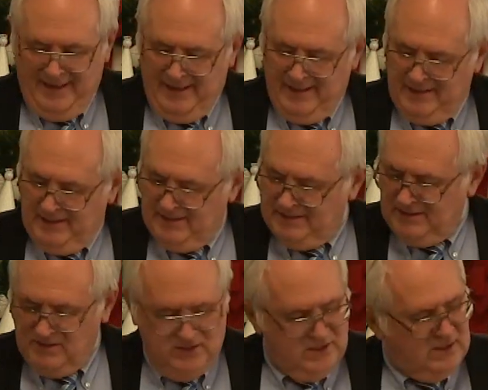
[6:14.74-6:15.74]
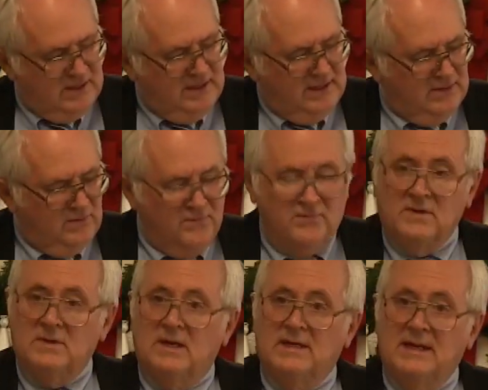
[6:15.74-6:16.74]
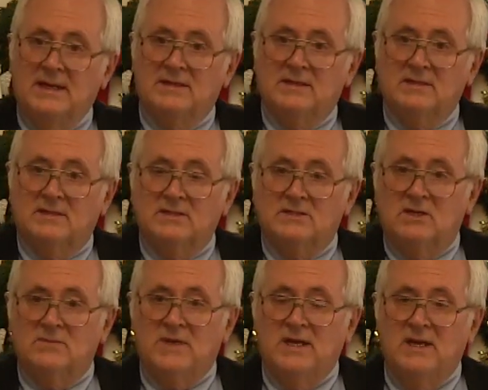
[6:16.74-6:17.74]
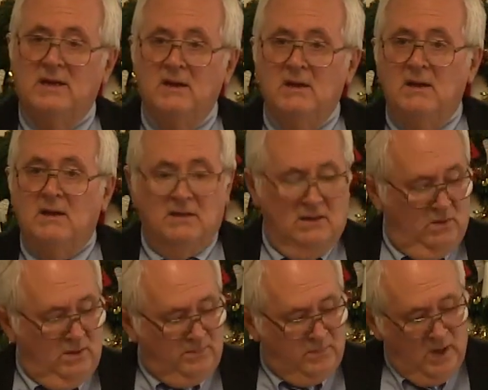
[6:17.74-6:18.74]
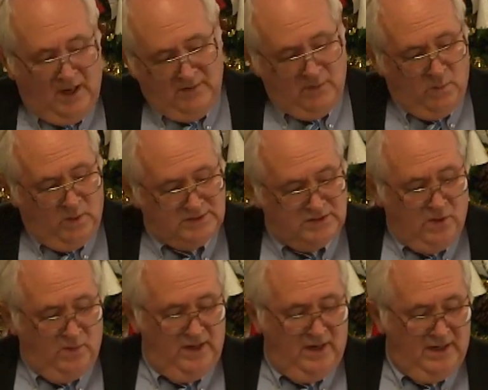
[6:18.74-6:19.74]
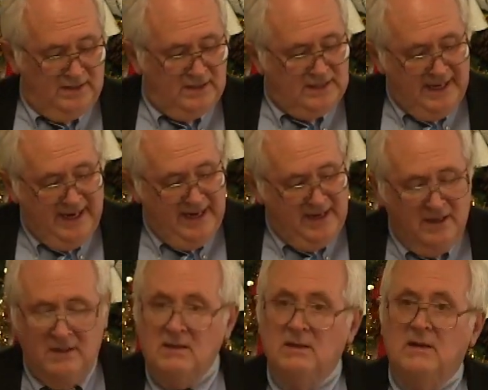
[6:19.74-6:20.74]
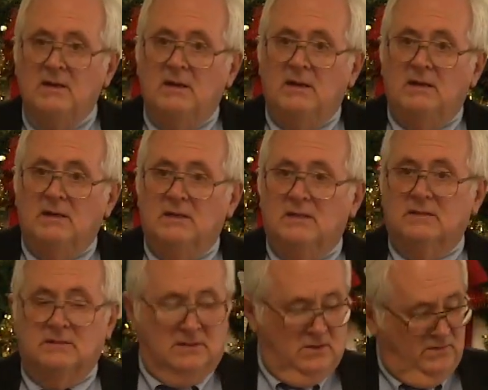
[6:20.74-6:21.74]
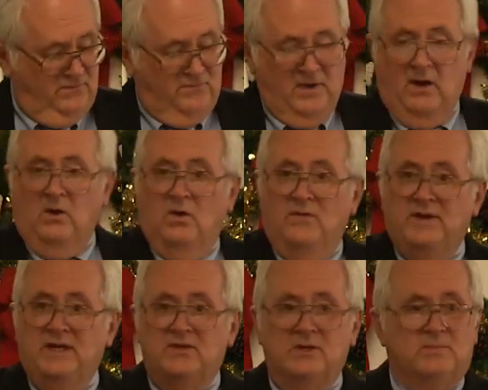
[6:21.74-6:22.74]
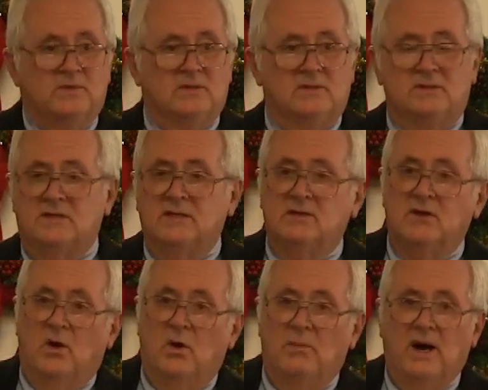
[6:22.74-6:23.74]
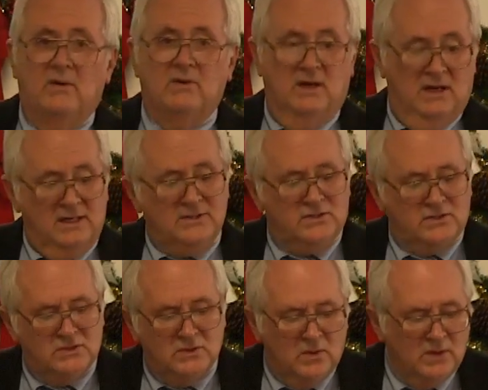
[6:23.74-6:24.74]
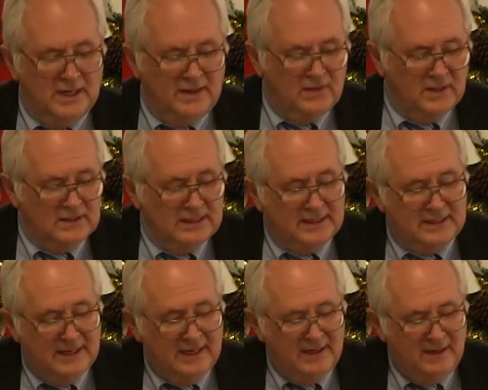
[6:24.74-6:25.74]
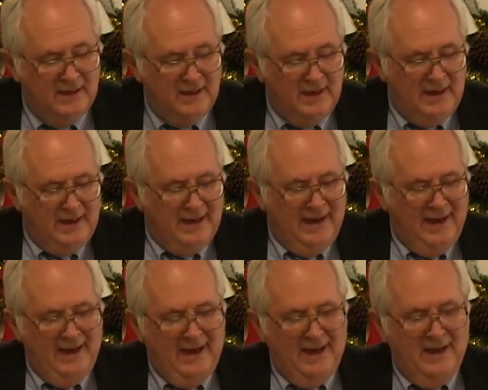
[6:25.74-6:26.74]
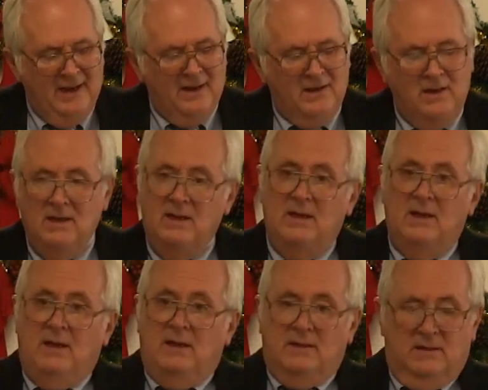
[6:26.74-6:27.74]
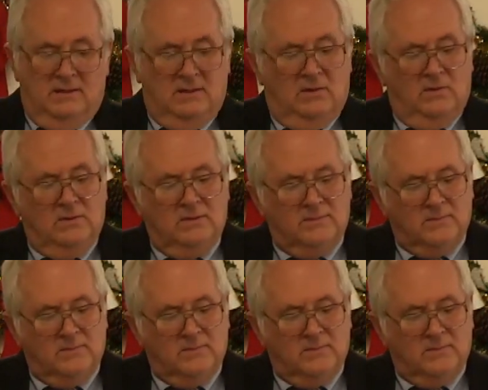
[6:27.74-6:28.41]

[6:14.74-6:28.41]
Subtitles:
And this can, this can be, you know, what's going on today. You know, Pharaoh of Egypt didn't know about us or anything like that. And, you know,